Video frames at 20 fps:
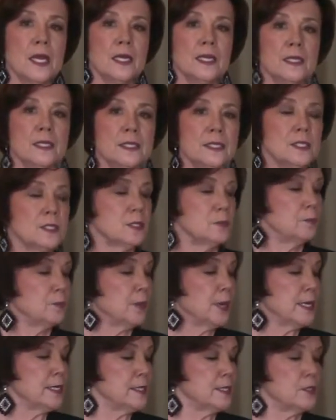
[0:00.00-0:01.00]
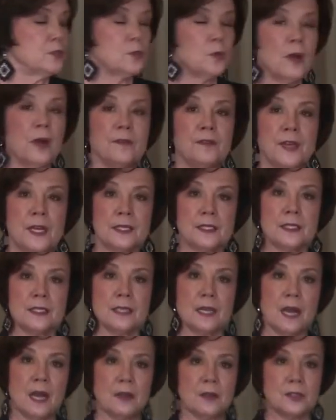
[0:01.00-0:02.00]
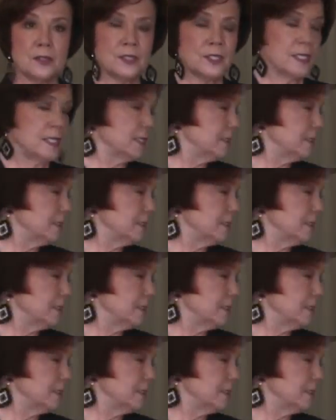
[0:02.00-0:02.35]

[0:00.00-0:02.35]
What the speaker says: This is priced at $12,000.